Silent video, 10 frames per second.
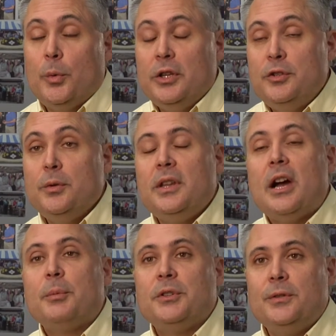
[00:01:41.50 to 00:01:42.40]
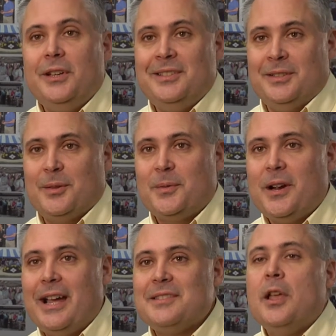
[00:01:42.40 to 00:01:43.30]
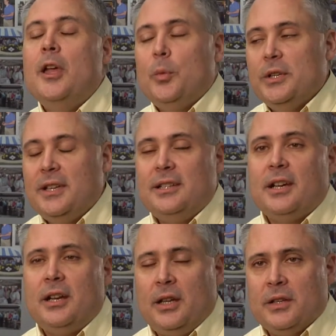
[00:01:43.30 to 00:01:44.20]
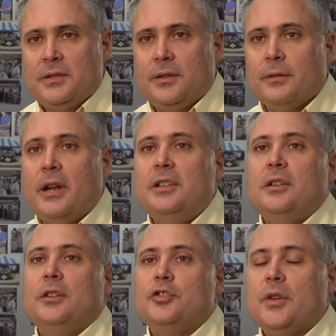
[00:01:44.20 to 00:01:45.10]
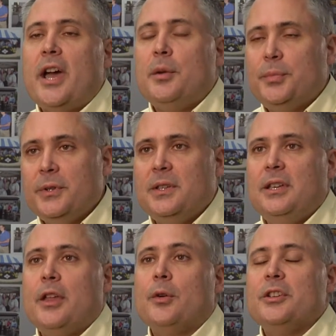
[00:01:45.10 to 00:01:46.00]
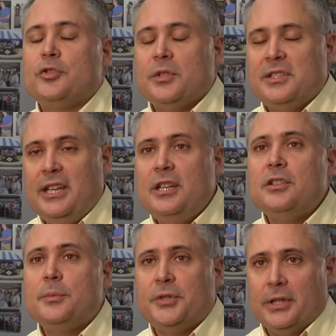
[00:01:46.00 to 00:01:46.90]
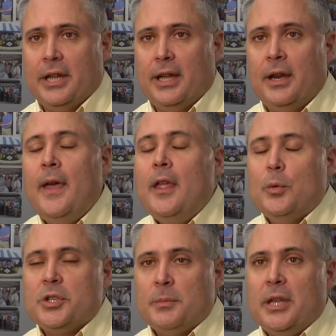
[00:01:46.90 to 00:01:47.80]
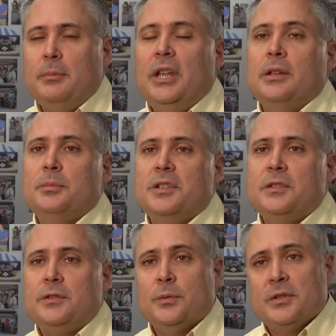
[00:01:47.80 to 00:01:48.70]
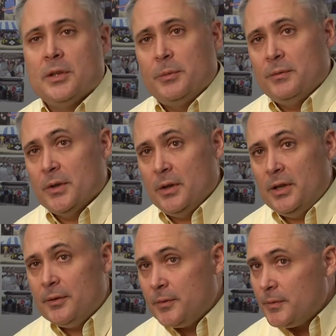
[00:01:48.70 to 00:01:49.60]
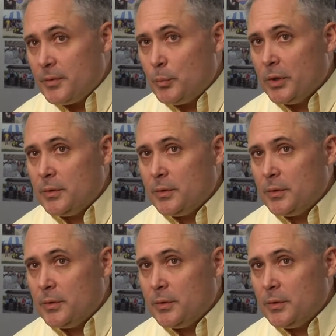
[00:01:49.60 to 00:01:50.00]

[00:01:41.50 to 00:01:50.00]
when we do the opportunities and threats, we take that into consideration and try to put together a strategic plan, which might mean the business doing something very different from what